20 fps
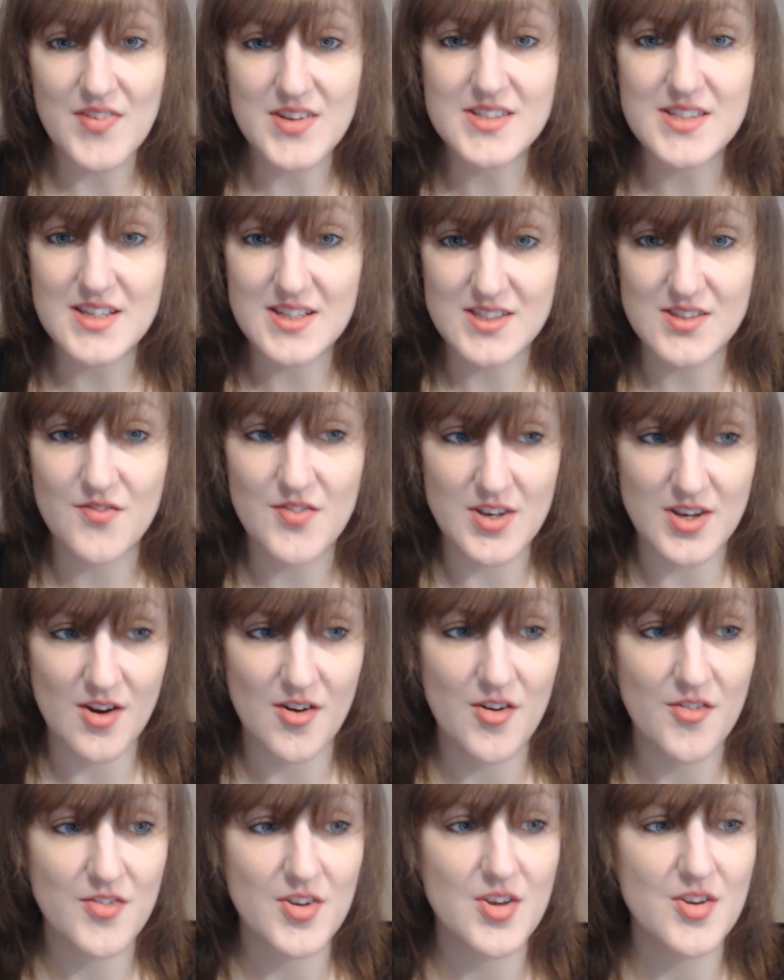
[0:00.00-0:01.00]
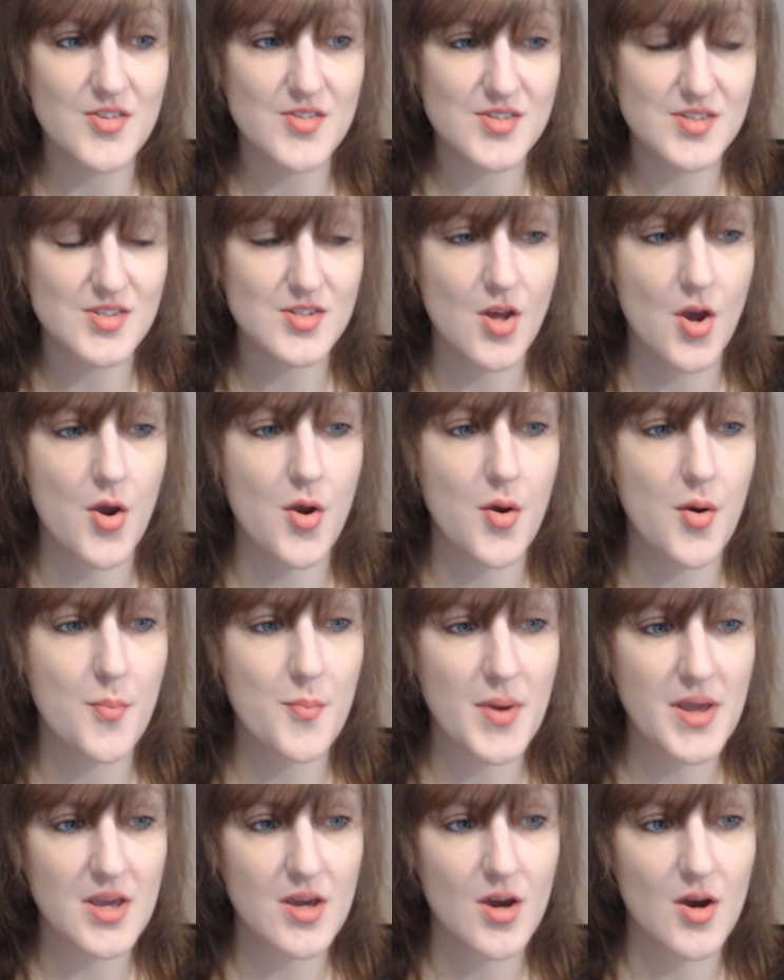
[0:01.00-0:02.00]
And this is the video review. So
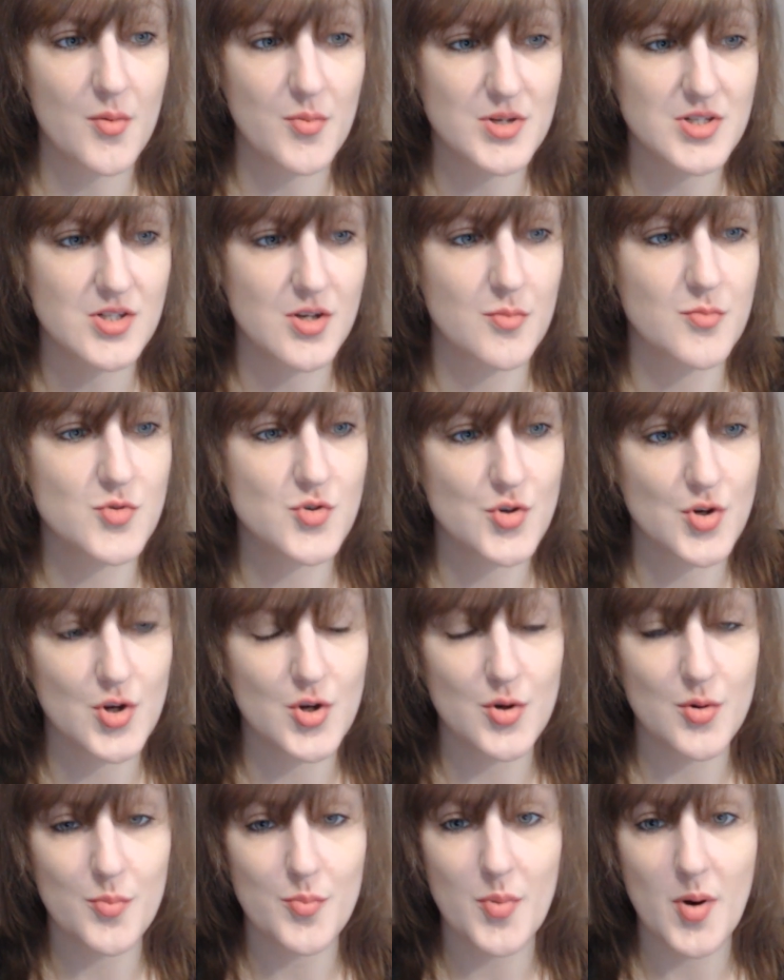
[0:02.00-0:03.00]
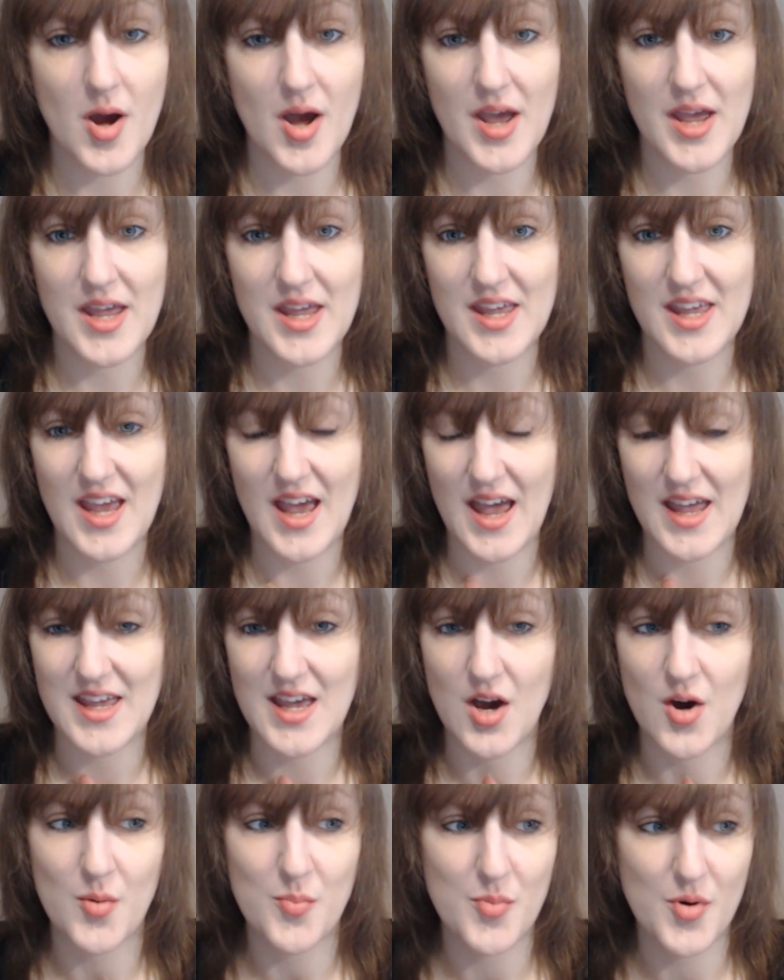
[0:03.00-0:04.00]
Make Her Wish Come True by
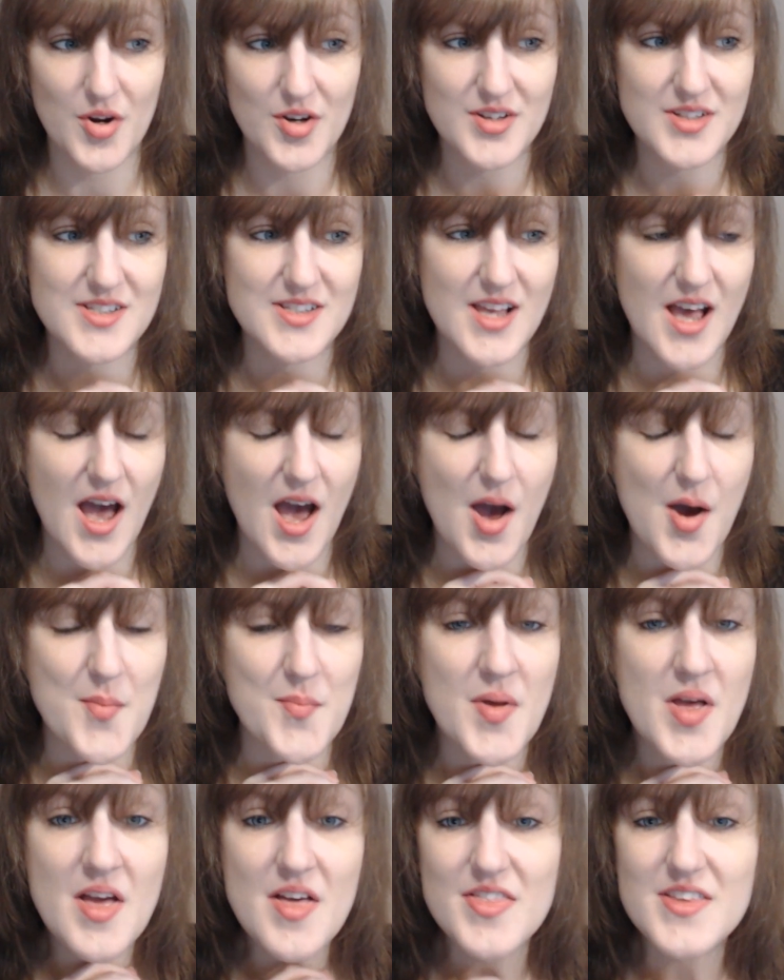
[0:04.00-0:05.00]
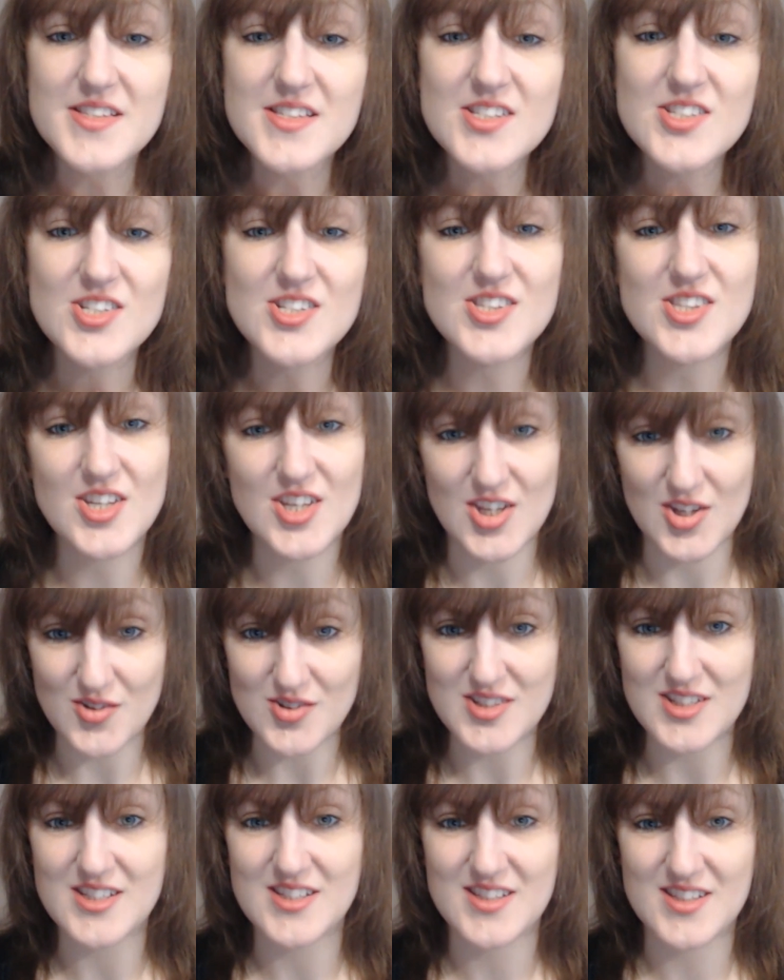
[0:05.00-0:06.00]
A.L. Brooks. Um, this is just the
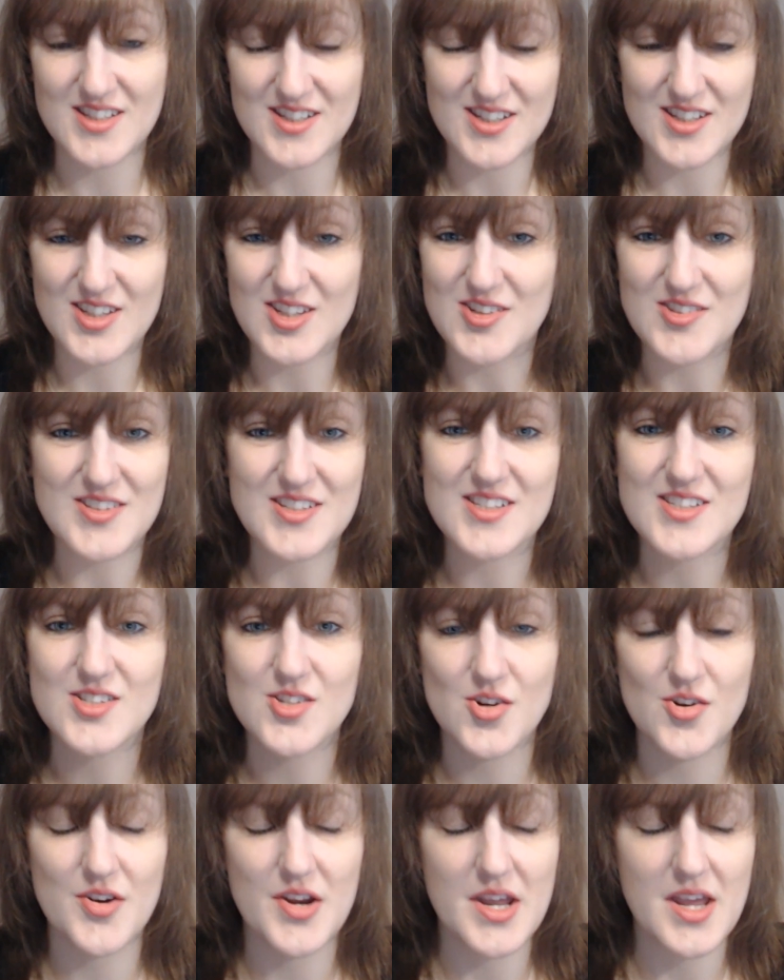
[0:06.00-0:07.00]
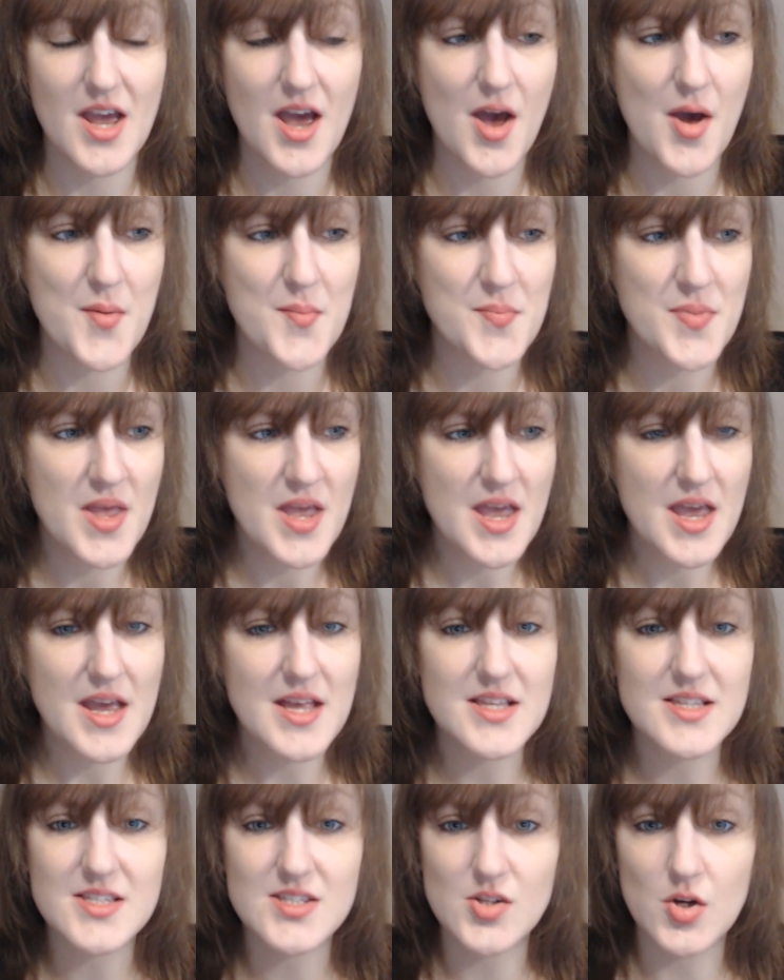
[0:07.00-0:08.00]
cutest cutest story. Um,
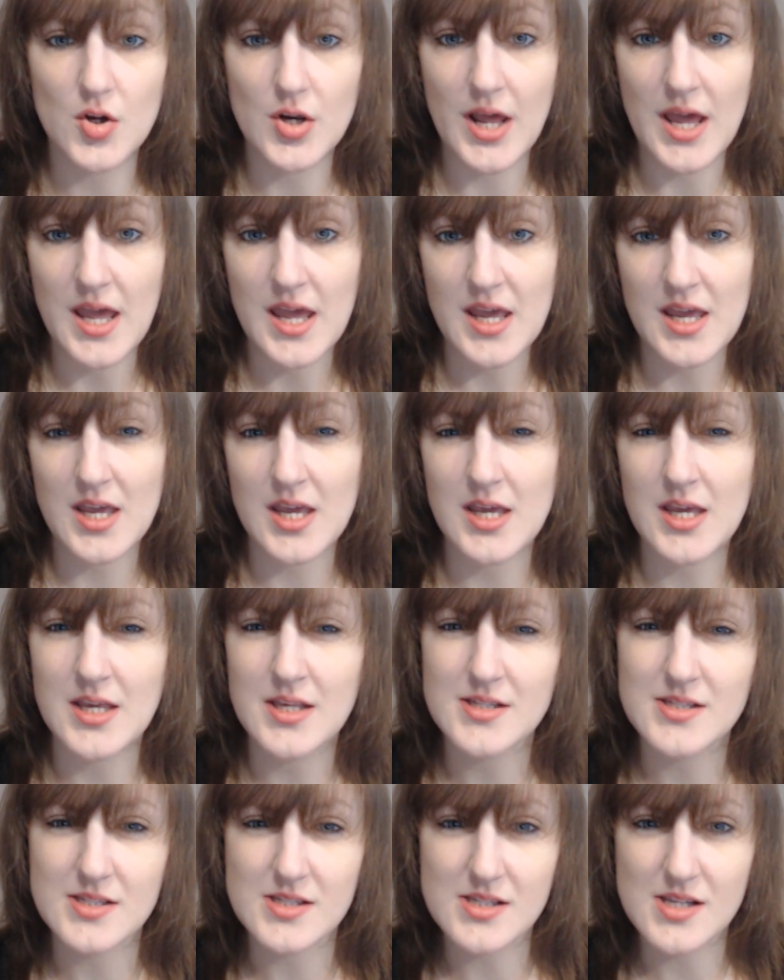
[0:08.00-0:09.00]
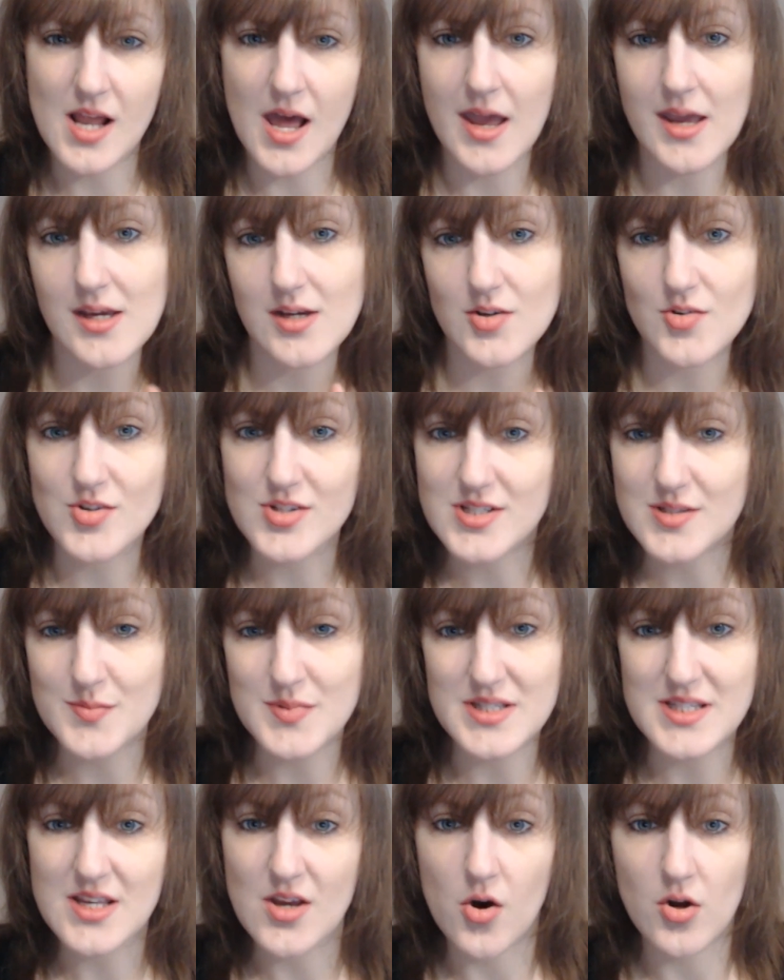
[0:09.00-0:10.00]
it's got a slight
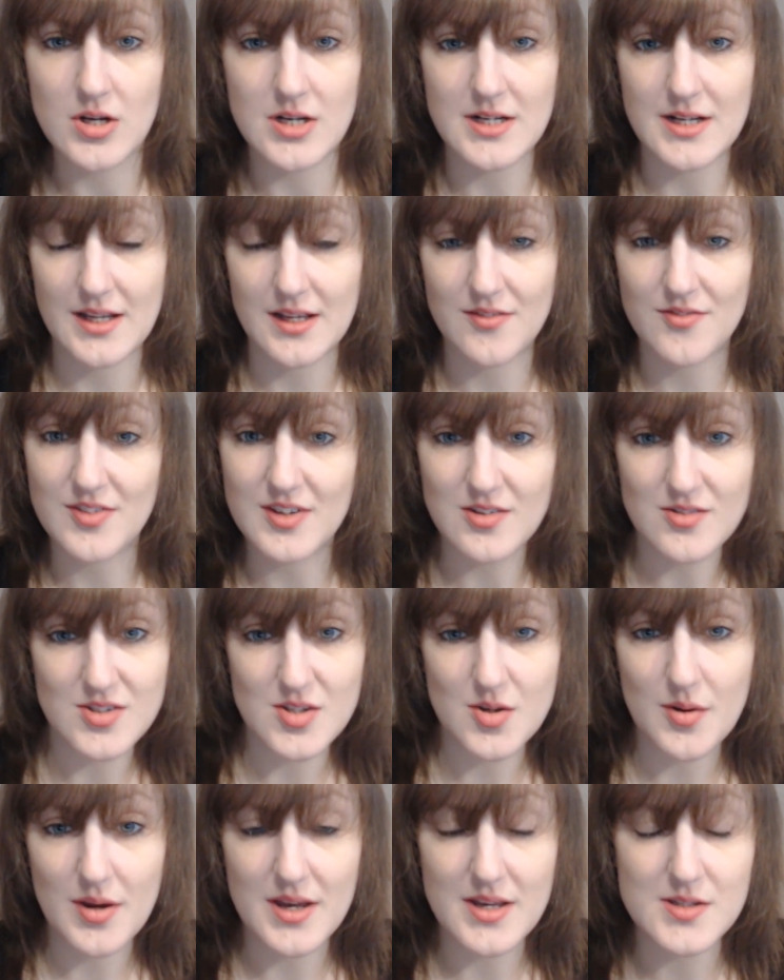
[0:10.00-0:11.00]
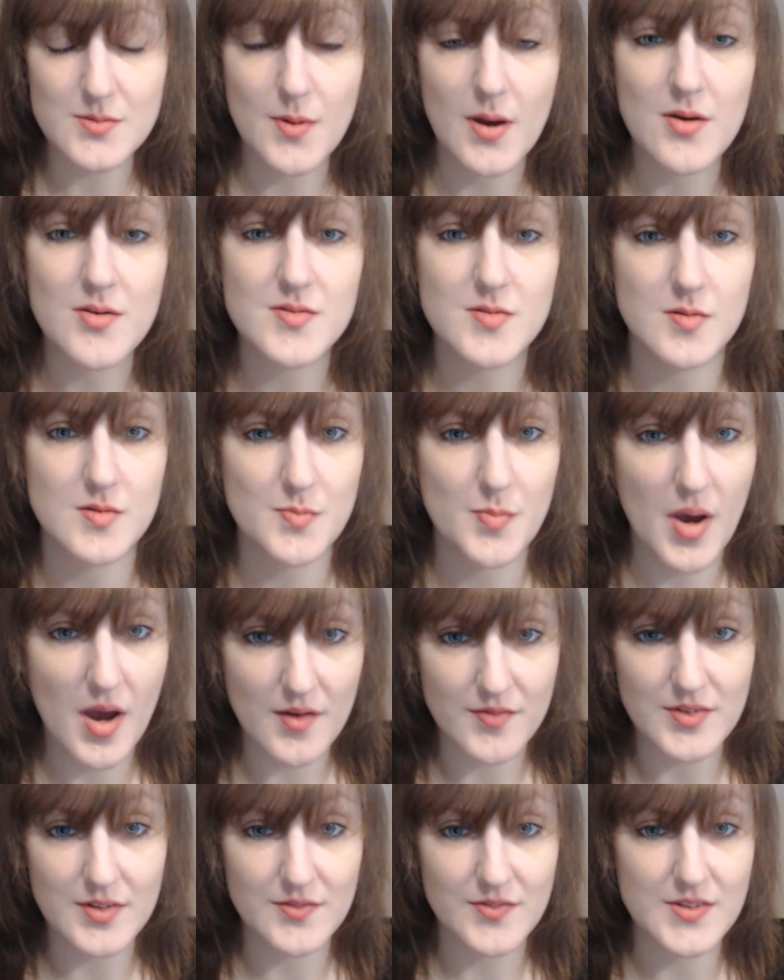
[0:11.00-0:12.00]
Christmassy holiday feel to it as well, so it's
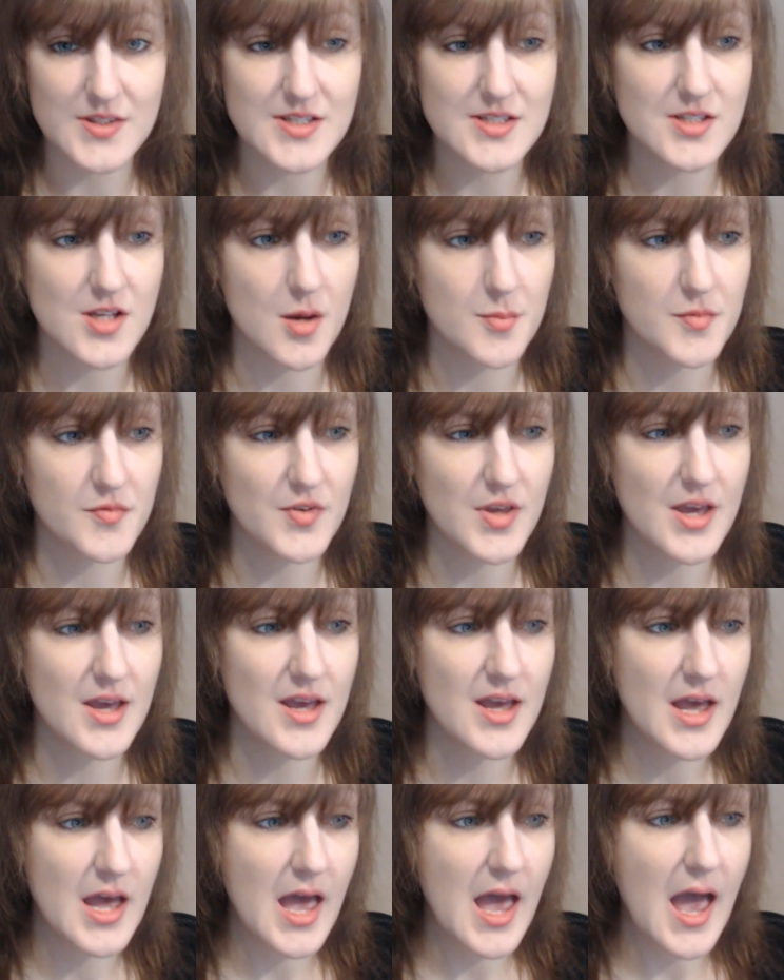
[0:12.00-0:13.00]
perfect for this time of year.